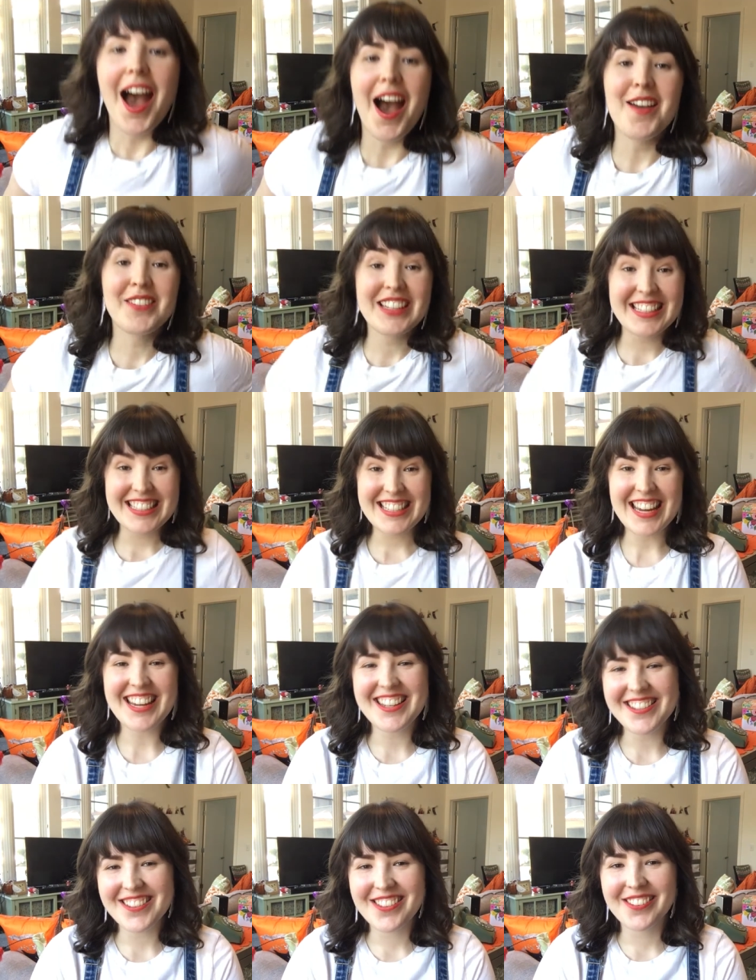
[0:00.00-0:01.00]
I'm gonna
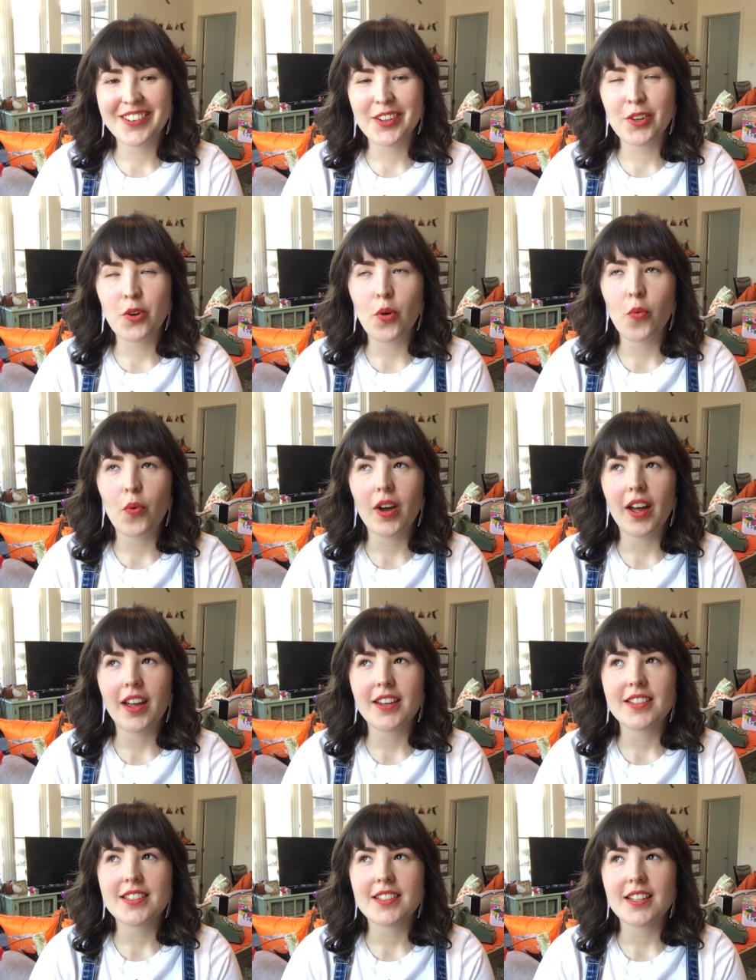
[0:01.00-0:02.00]
take you through
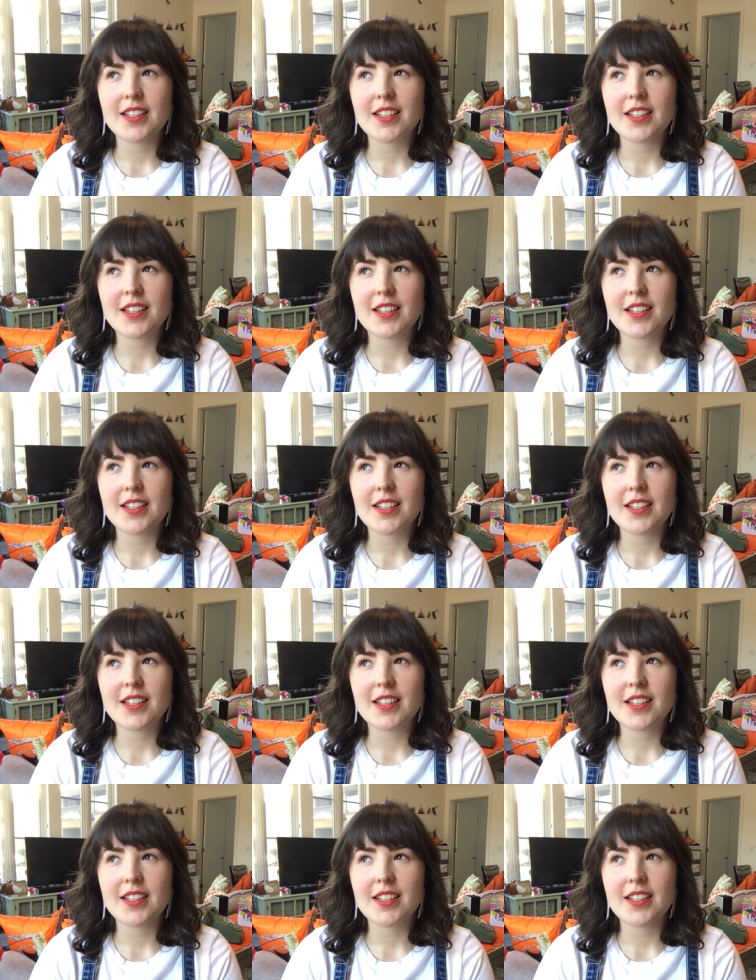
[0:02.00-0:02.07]
what